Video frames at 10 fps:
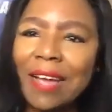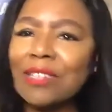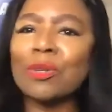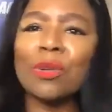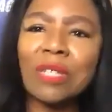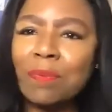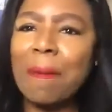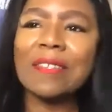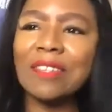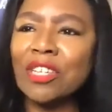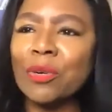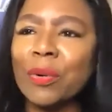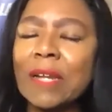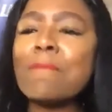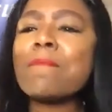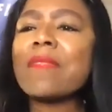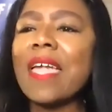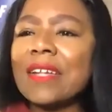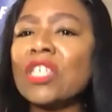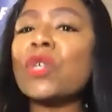extra little spice to it
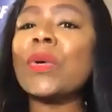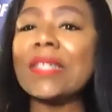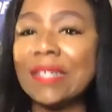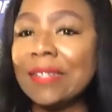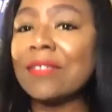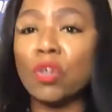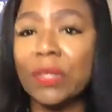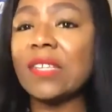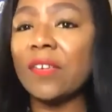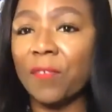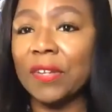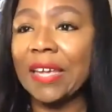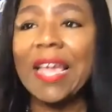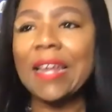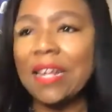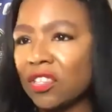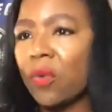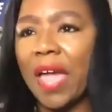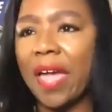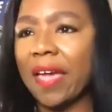and do it, do it differently. And it's
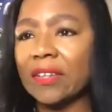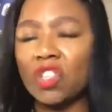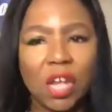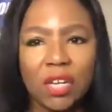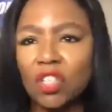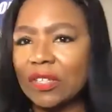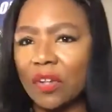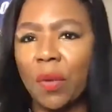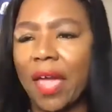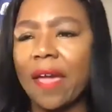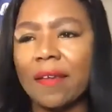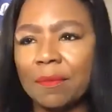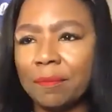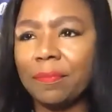okay. Change is okay.